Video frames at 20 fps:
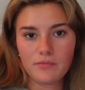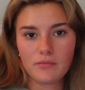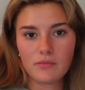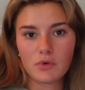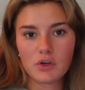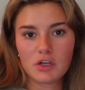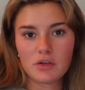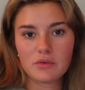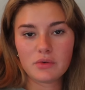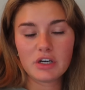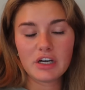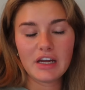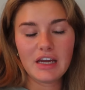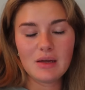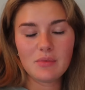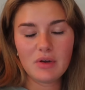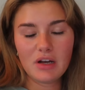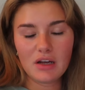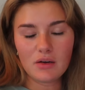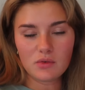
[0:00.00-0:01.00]
We're
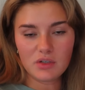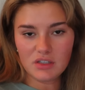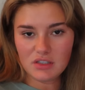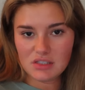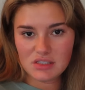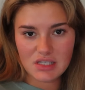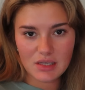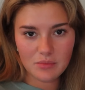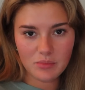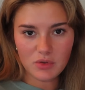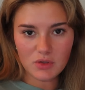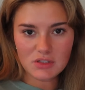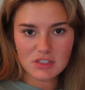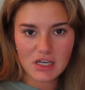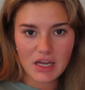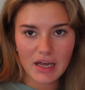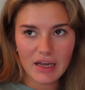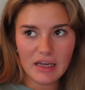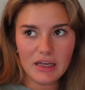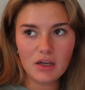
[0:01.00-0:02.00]
keeping it real simple
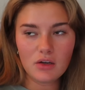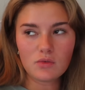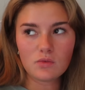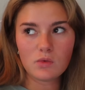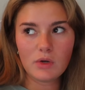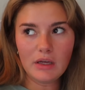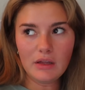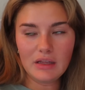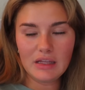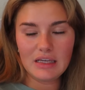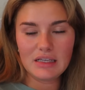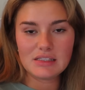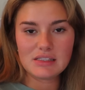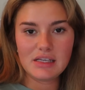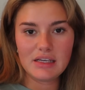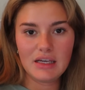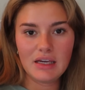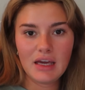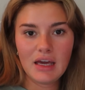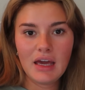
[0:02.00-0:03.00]
today, real
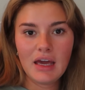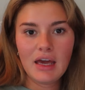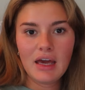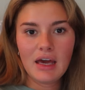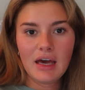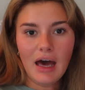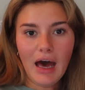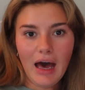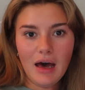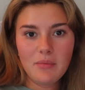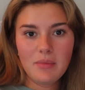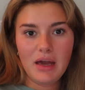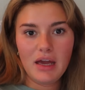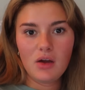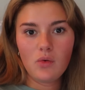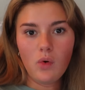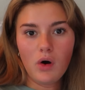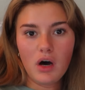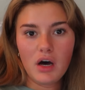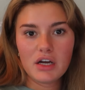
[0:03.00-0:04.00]
easy. I may
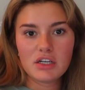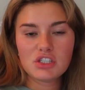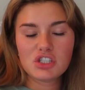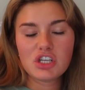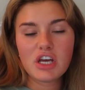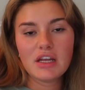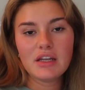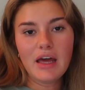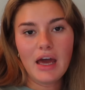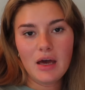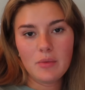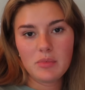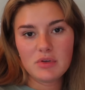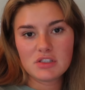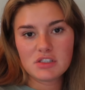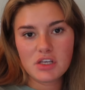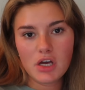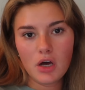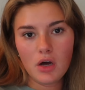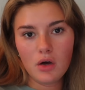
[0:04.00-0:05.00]
watch an
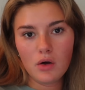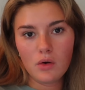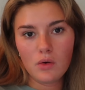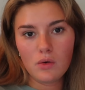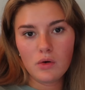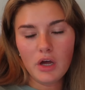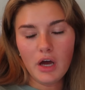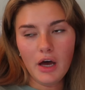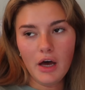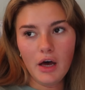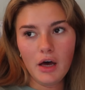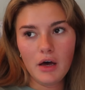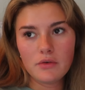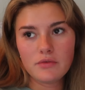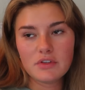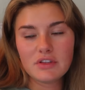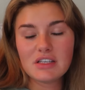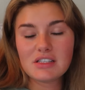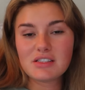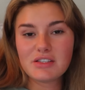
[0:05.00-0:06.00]
episode
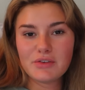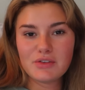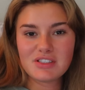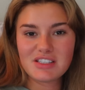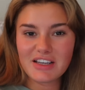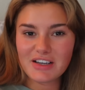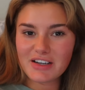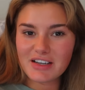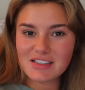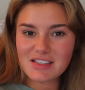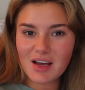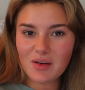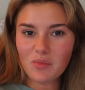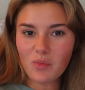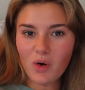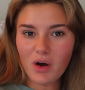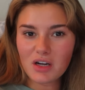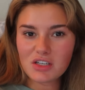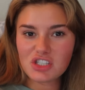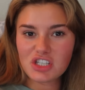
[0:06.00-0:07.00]
of this new series I'm
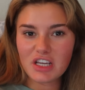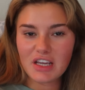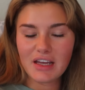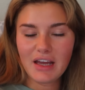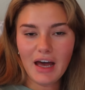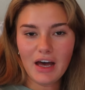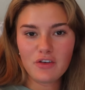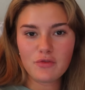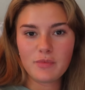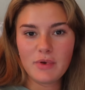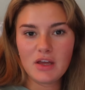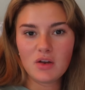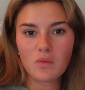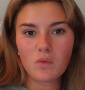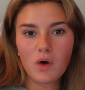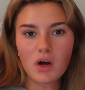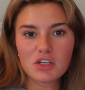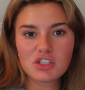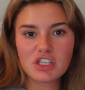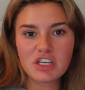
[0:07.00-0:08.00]
watching. I've been
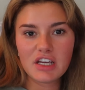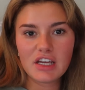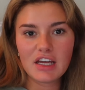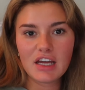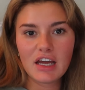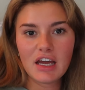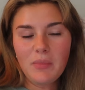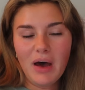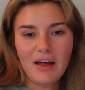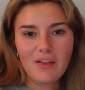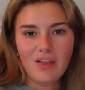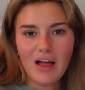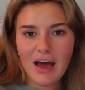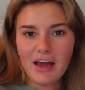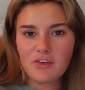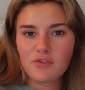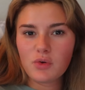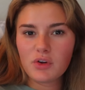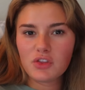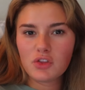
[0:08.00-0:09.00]
watching My
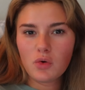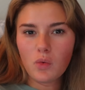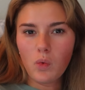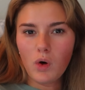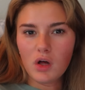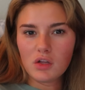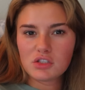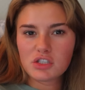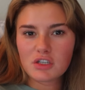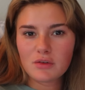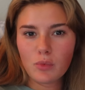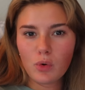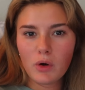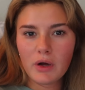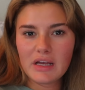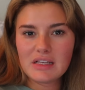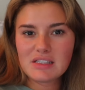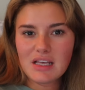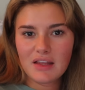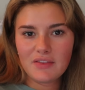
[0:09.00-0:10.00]
Life with the Walter
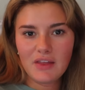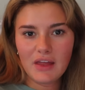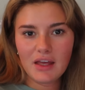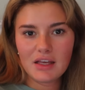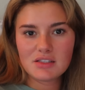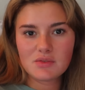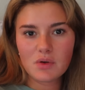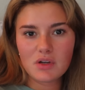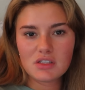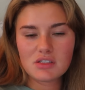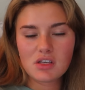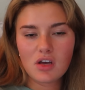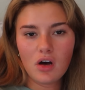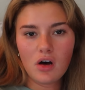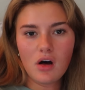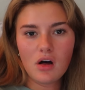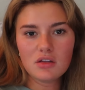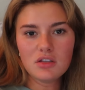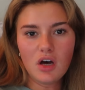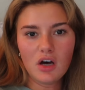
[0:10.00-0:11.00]
Boys, I think is what it's
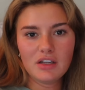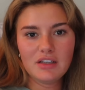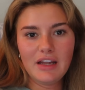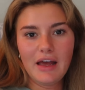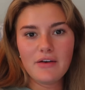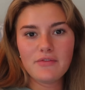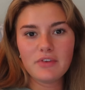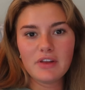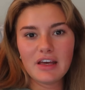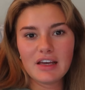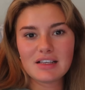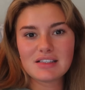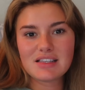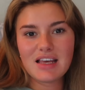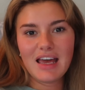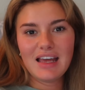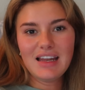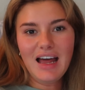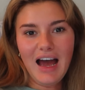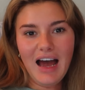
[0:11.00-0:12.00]
called, on Netflix.
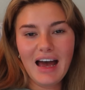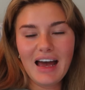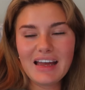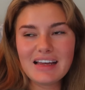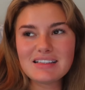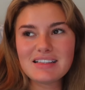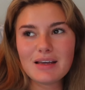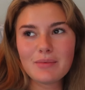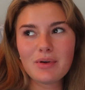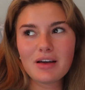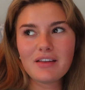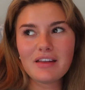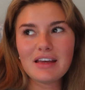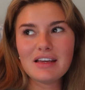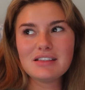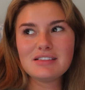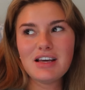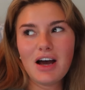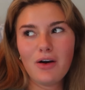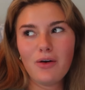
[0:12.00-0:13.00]
And I
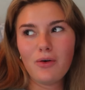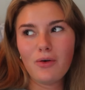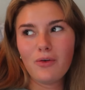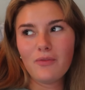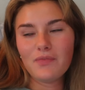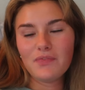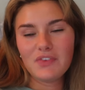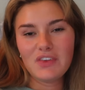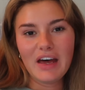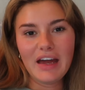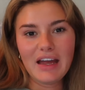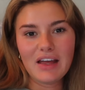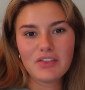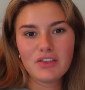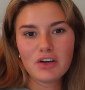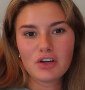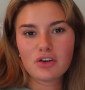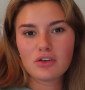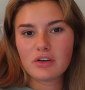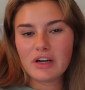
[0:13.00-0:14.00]
typically don't like
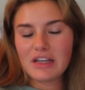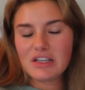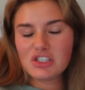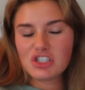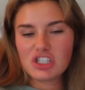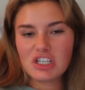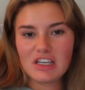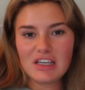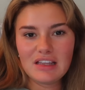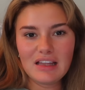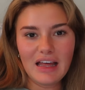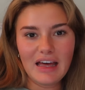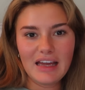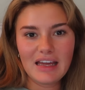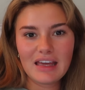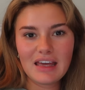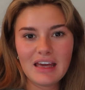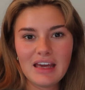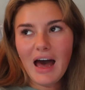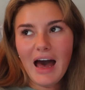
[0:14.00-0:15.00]
the cringy,
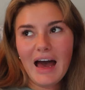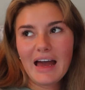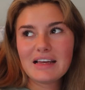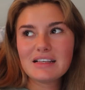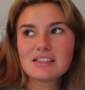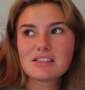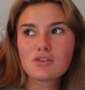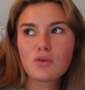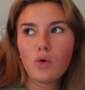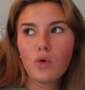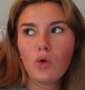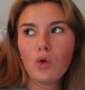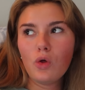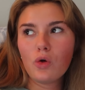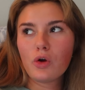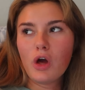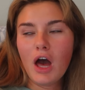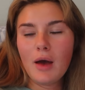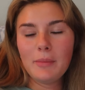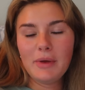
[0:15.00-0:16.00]
like, high school
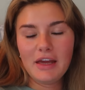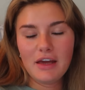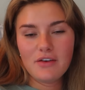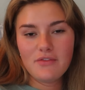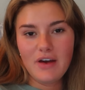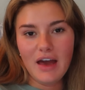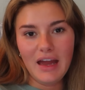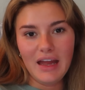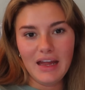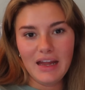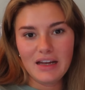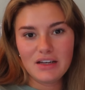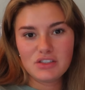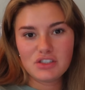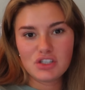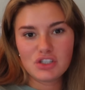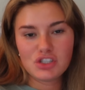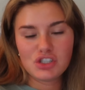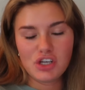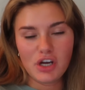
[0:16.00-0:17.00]
coming of
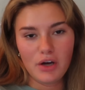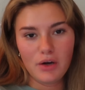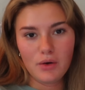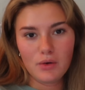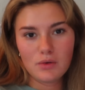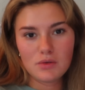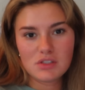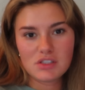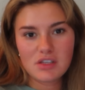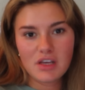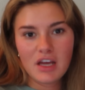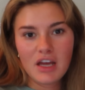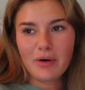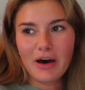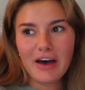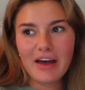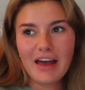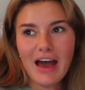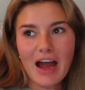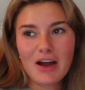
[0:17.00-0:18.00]
age shows,
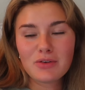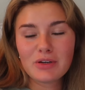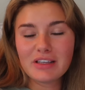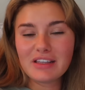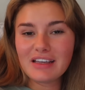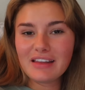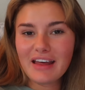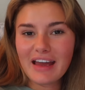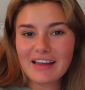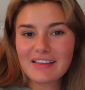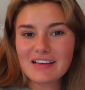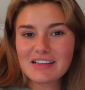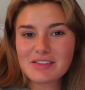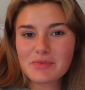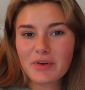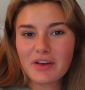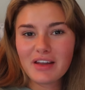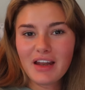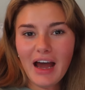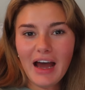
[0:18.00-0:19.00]
but I really like this
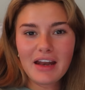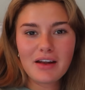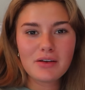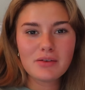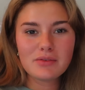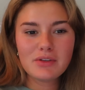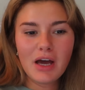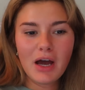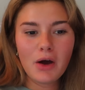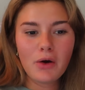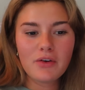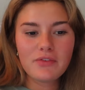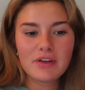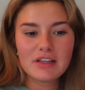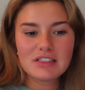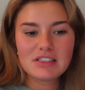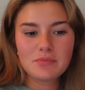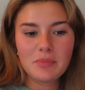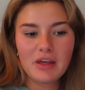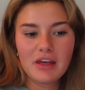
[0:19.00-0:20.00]
one. I don't know if
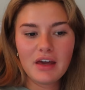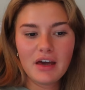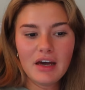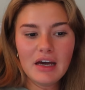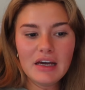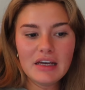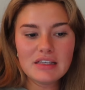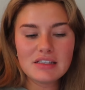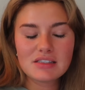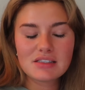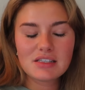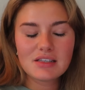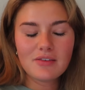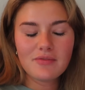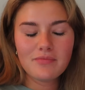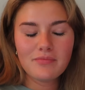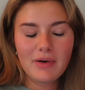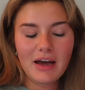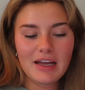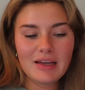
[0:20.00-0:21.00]
it's because
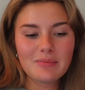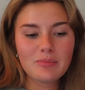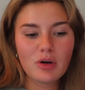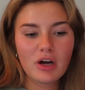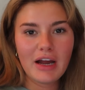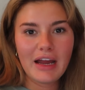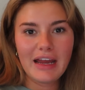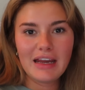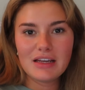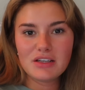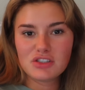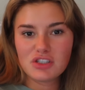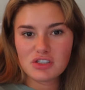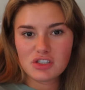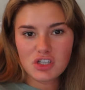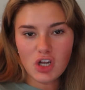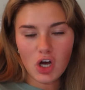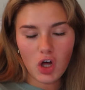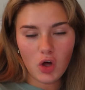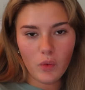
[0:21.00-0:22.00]
my brain is
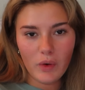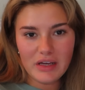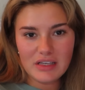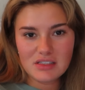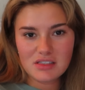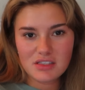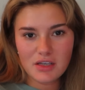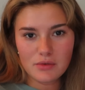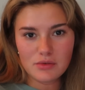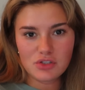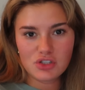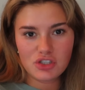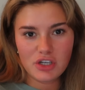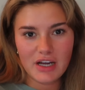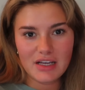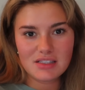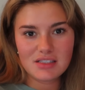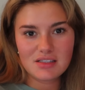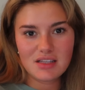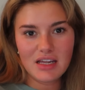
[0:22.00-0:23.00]
just always so
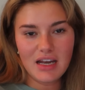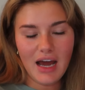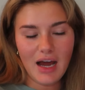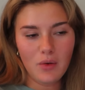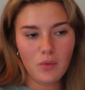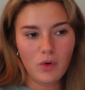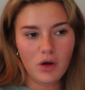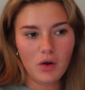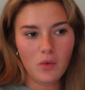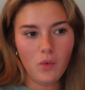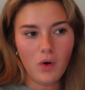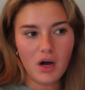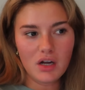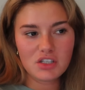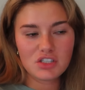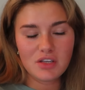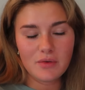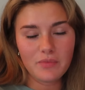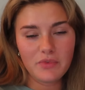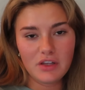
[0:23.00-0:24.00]
stressed that I want to
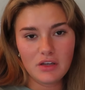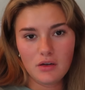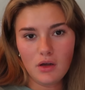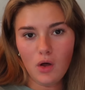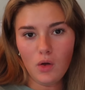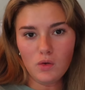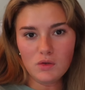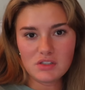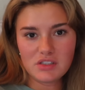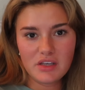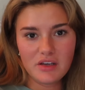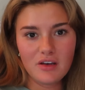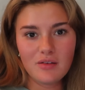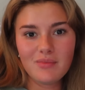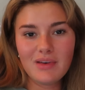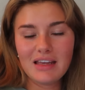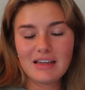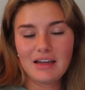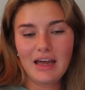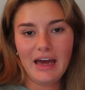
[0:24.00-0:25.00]
watch something wholesome
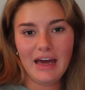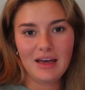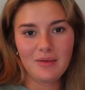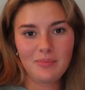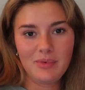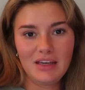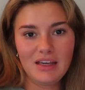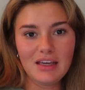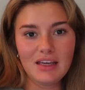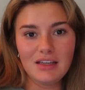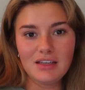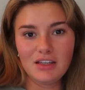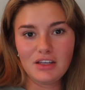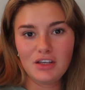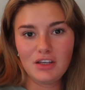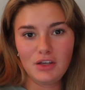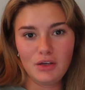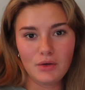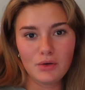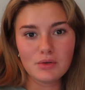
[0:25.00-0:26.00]
and happy and
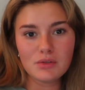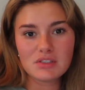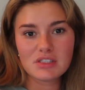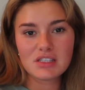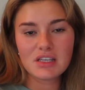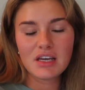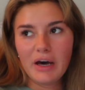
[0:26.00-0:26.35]
cute.